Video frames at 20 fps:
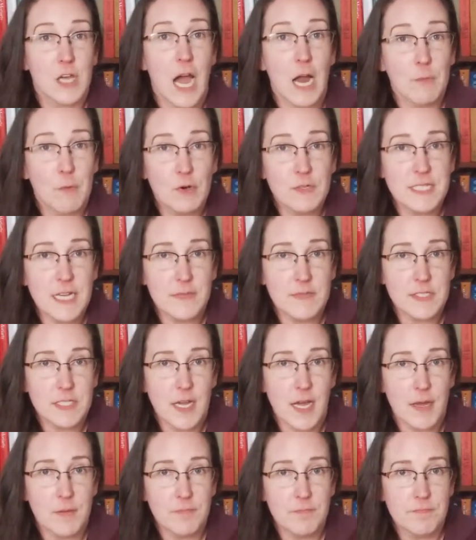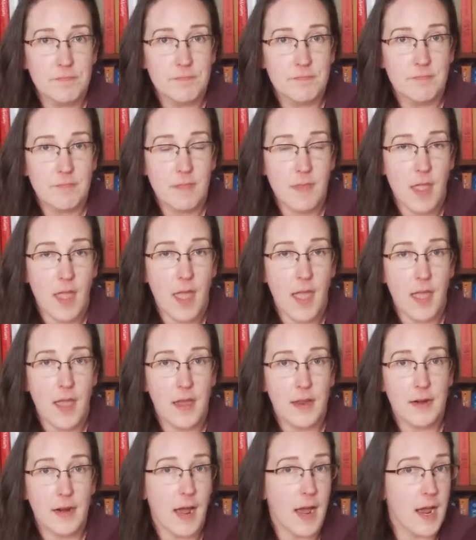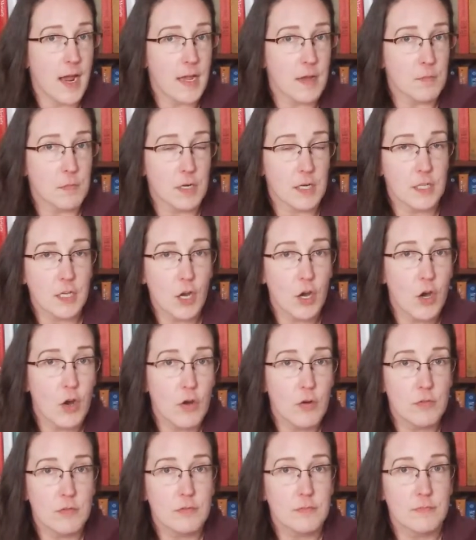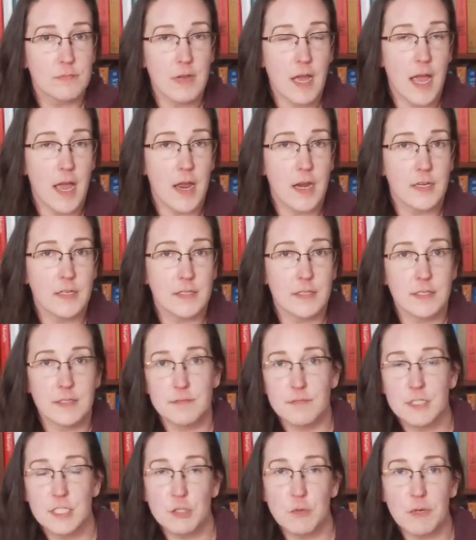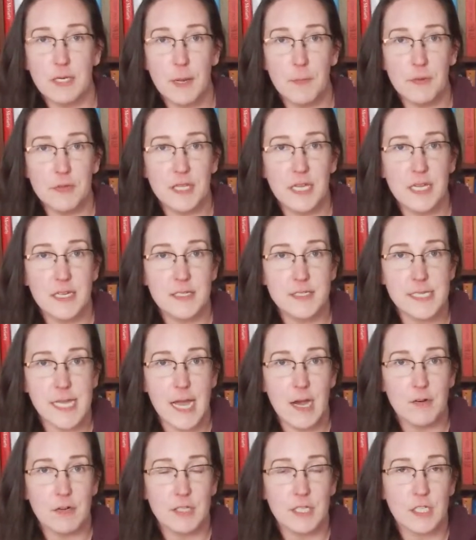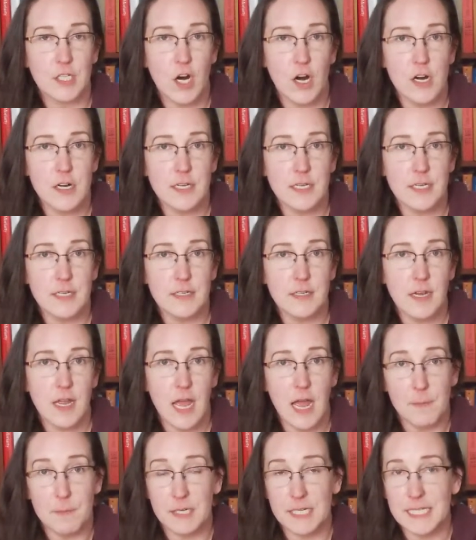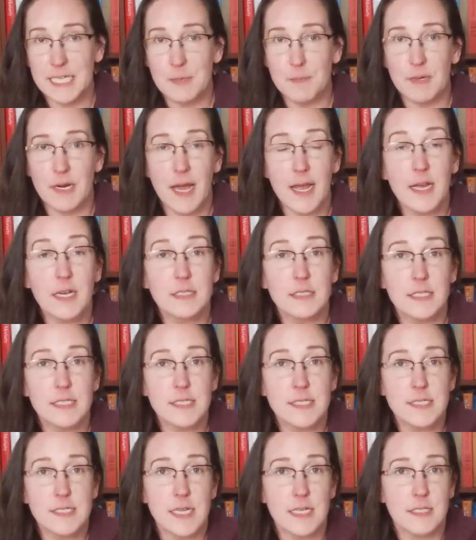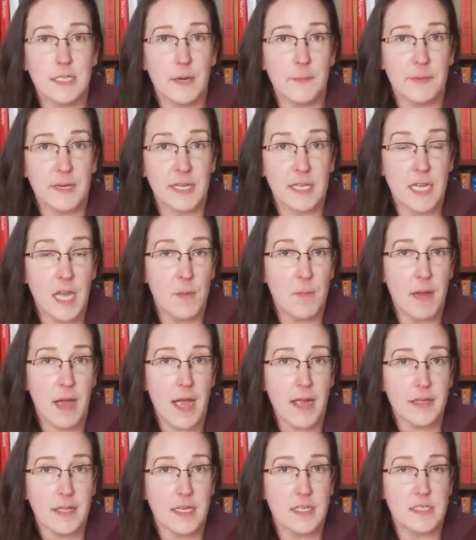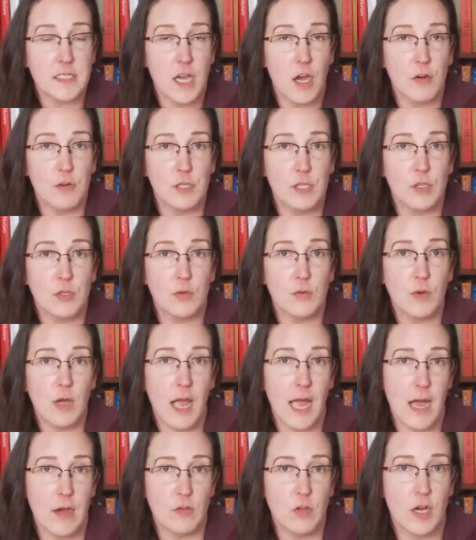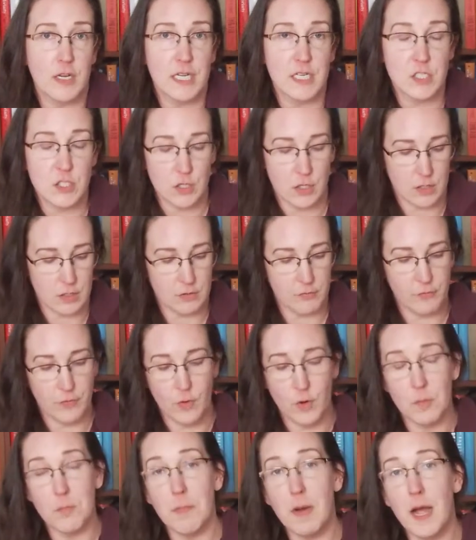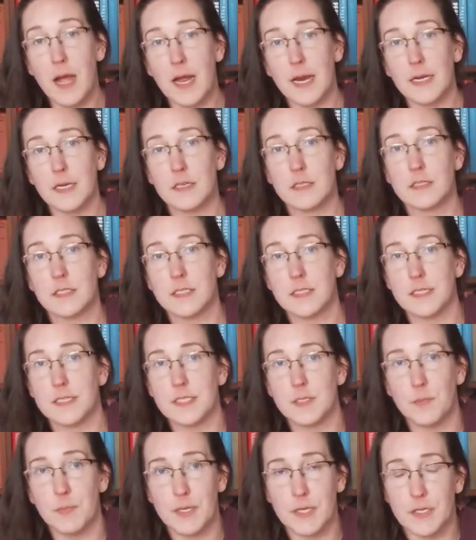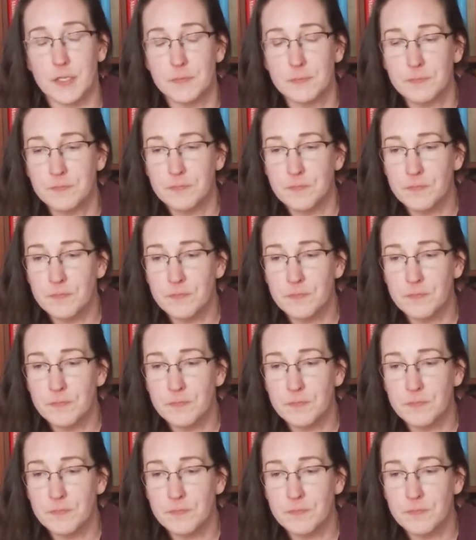I wrote down the time, and I am gonna go and do a couple things out in the garden. I'm gonna keep an eye on this, and then I'm gonna come back and tell you how long it took for mine to disappear.